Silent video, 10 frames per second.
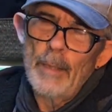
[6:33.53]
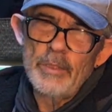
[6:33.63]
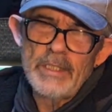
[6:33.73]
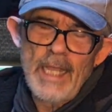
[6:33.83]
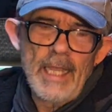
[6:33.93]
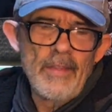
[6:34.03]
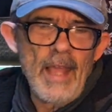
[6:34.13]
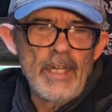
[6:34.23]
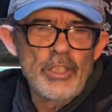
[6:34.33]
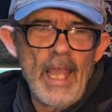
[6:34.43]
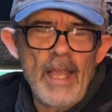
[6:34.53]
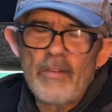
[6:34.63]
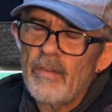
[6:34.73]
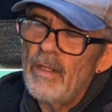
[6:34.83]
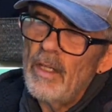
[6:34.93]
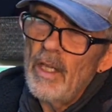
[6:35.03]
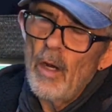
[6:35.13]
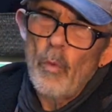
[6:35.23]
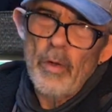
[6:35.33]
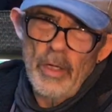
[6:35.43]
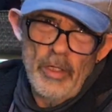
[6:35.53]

I'm just taking that chance, and we're going